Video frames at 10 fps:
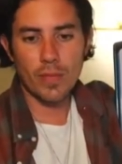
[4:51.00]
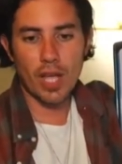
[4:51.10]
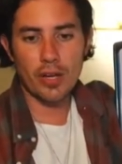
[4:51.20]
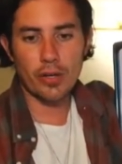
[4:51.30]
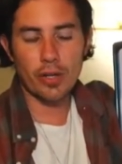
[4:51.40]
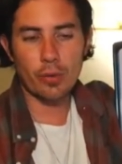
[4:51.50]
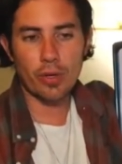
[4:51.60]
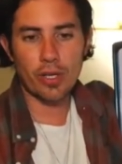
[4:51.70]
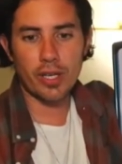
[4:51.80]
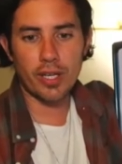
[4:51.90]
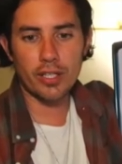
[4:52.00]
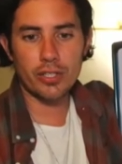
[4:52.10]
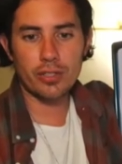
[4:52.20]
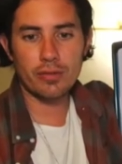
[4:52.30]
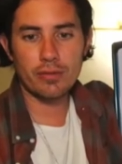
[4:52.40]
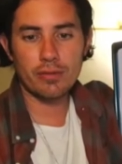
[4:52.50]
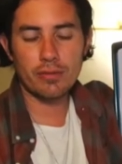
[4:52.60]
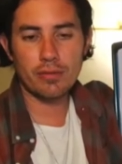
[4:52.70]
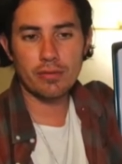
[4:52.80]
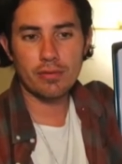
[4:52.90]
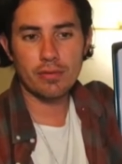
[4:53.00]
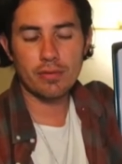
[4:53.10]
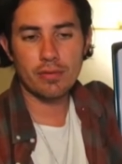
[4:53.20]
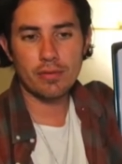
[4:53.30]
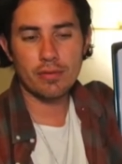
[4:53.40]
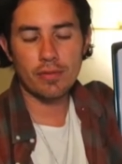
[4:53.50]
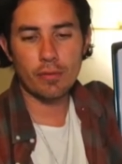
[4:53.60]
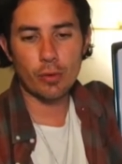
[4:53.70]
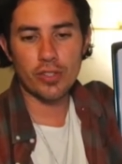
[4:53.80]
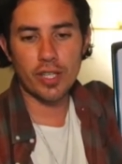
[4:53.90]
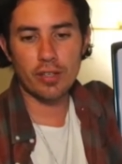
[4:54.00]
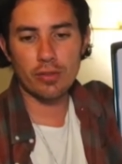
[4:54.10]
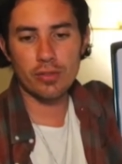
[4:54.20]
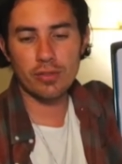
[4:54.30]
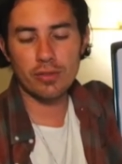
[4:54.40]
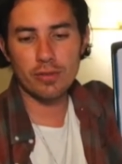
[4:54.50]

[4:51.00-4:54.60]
I don't know the word in English for Cygnus.